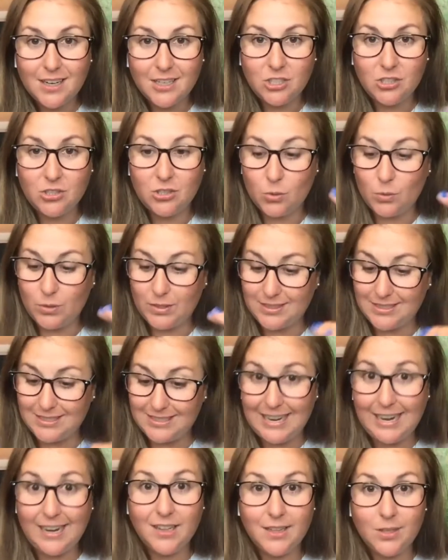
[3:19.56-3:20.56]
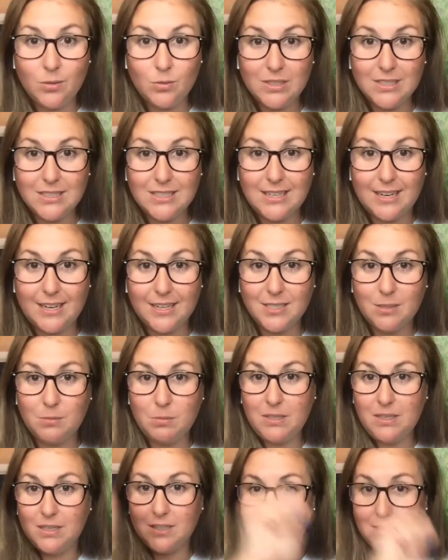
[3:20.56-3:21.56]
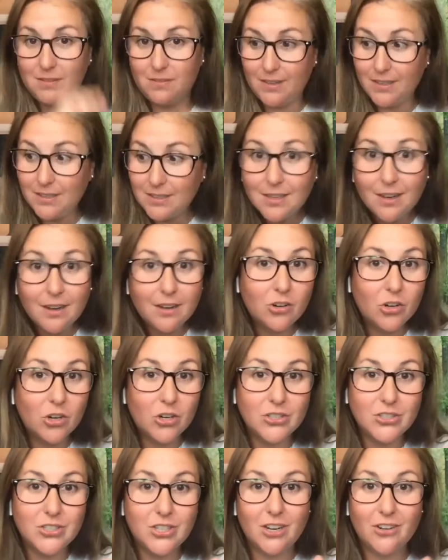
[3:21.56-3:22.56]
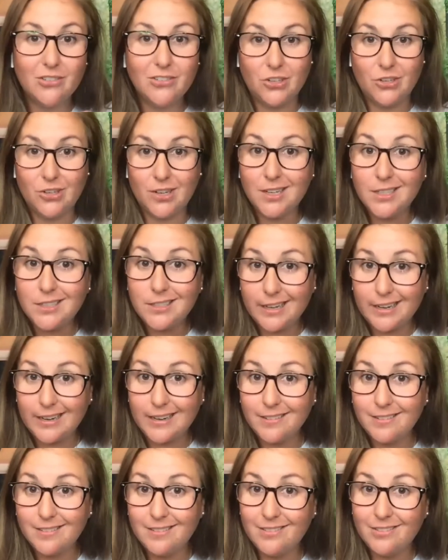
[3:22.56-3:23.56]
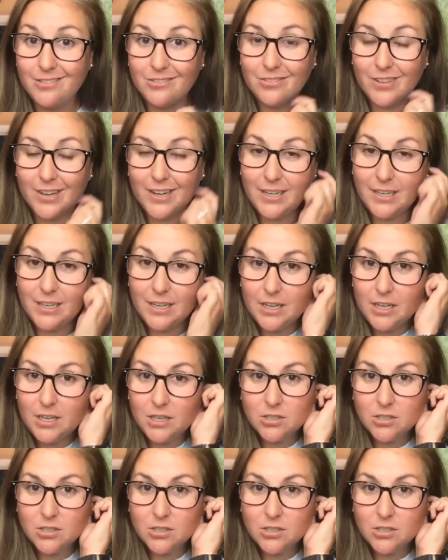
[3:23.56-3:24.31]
and you know exactly what is next because if it's not crossed off, you're not done, right?